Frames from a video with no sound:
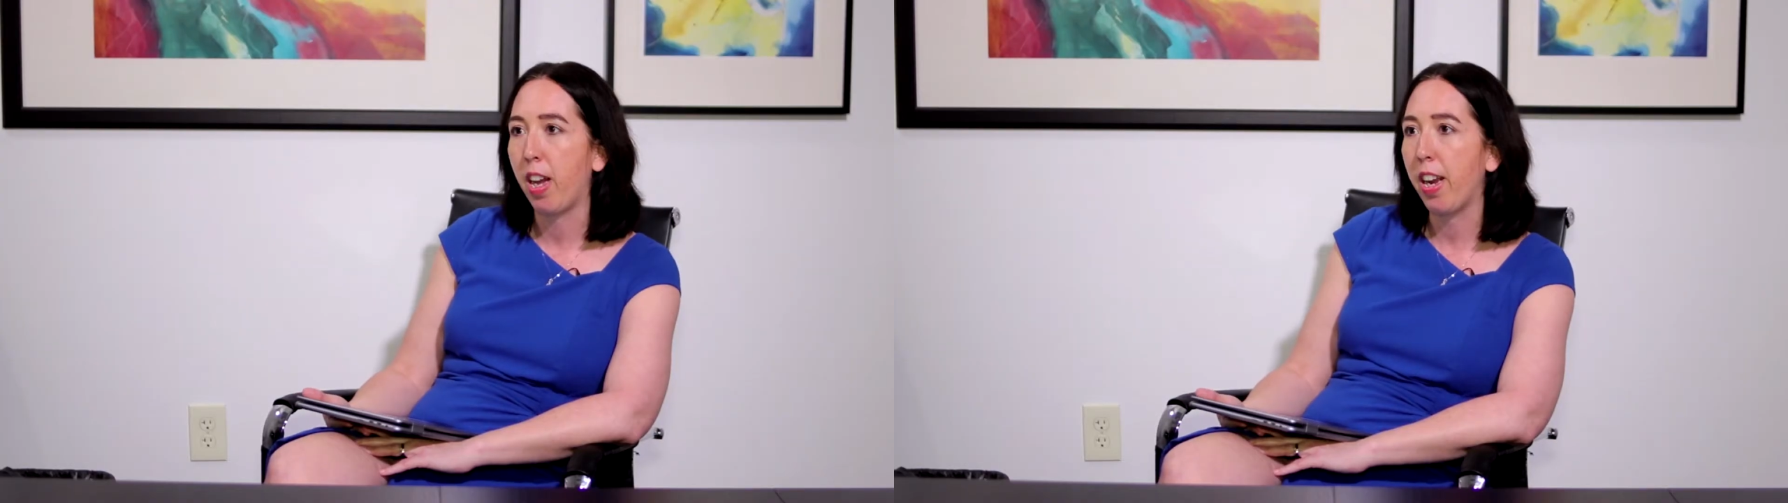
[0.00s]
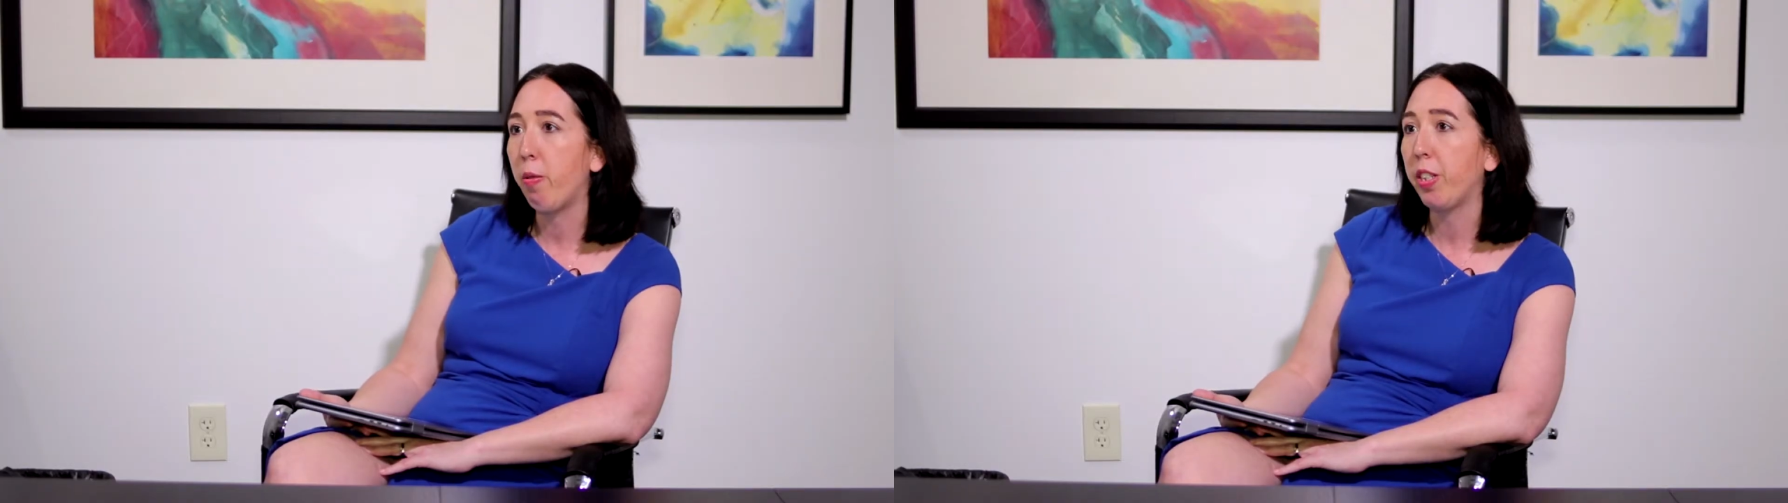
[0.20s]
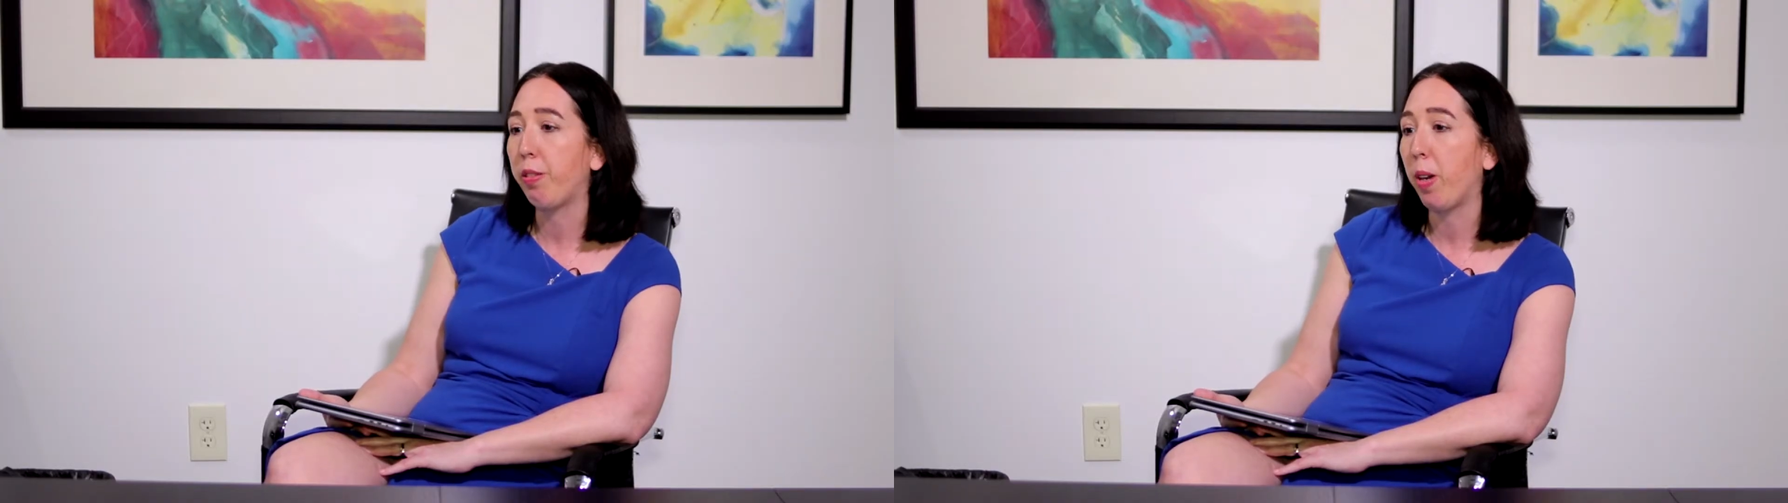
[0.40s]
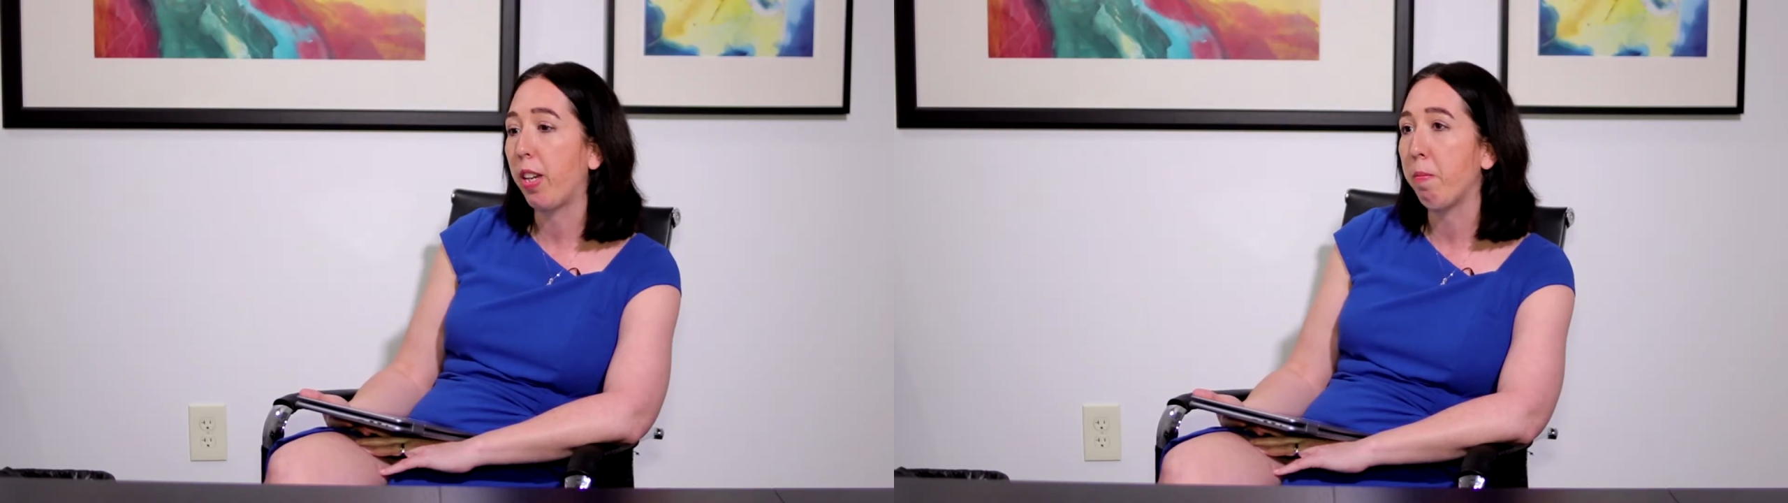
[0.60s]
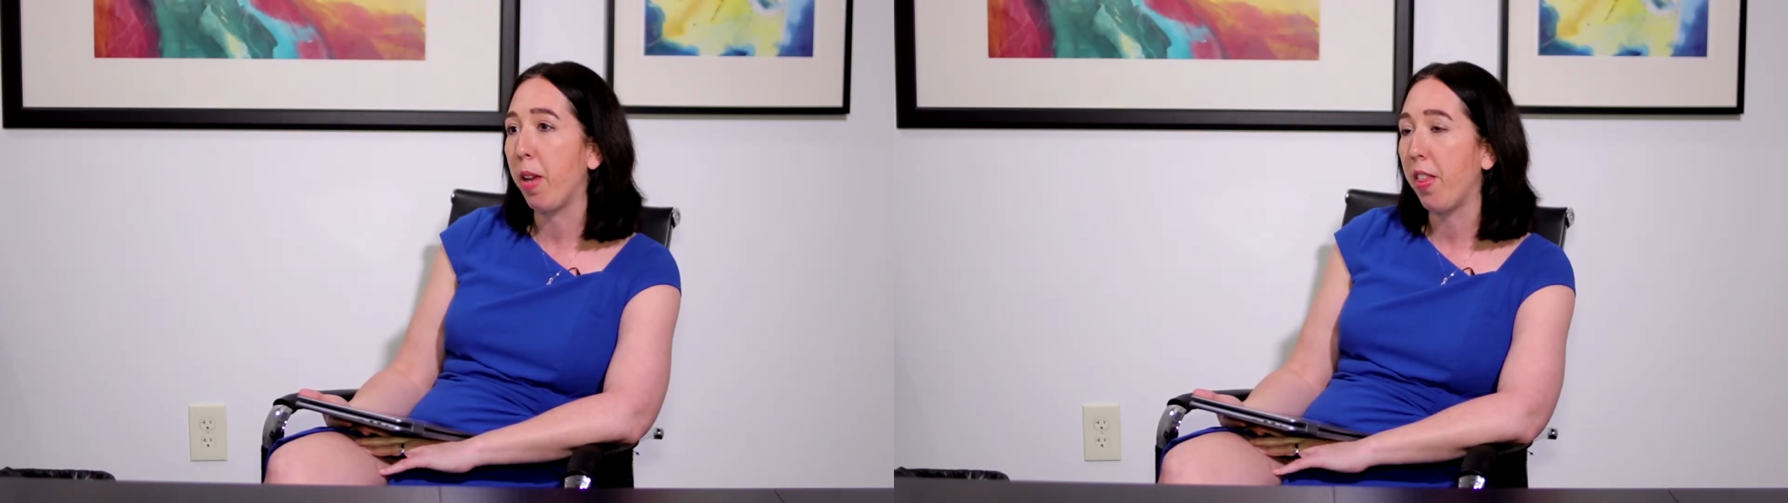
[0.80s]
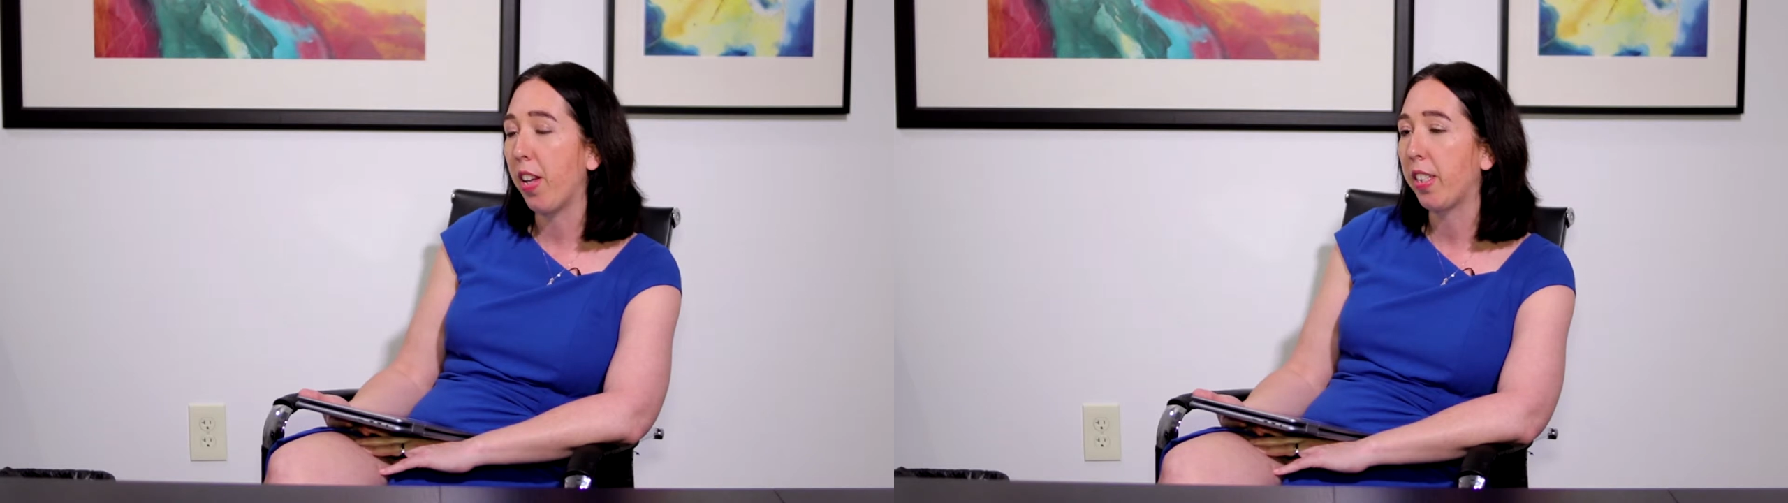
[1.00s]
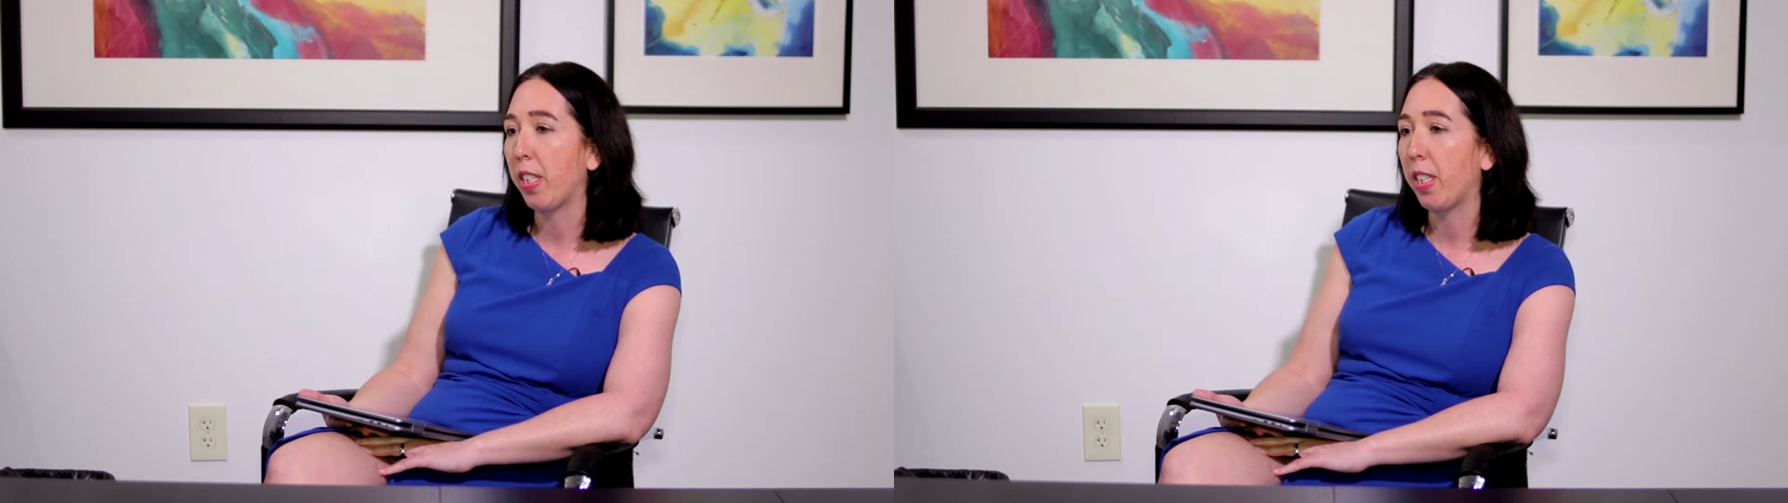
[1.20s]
I always recommend that